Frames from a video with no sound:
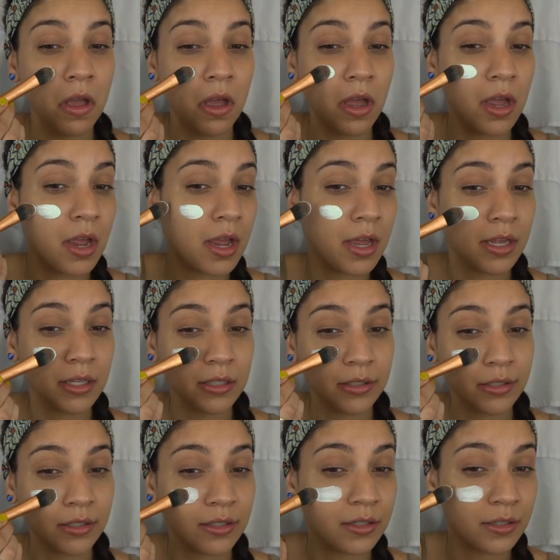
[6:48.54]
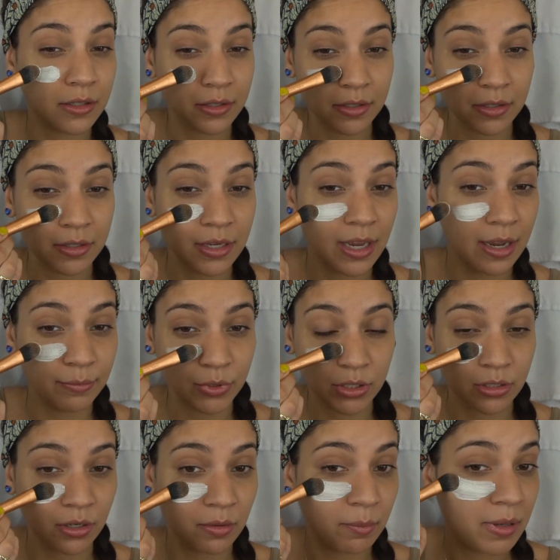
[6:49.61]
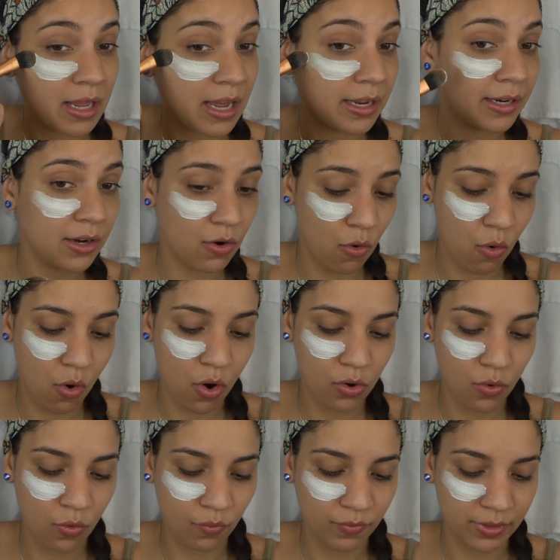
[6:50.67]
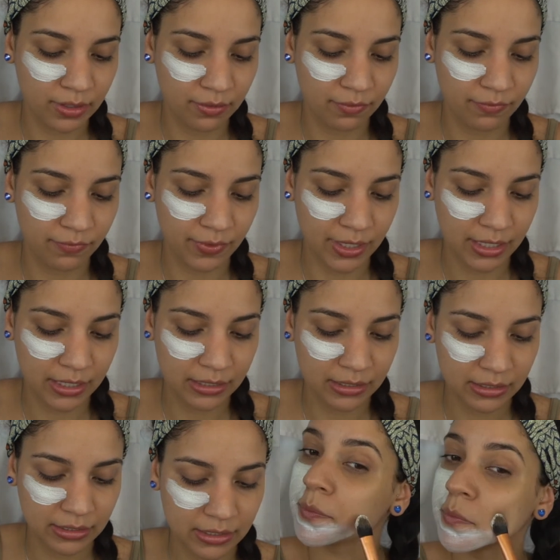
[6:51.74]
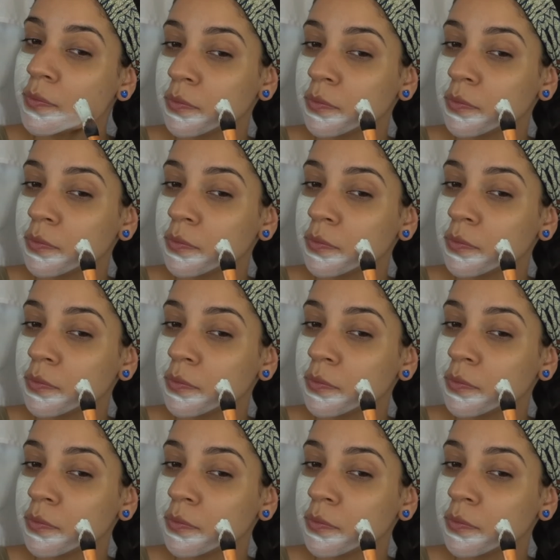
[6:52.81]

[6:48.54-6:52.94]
And yeah, I'm just going to apply it all over the face.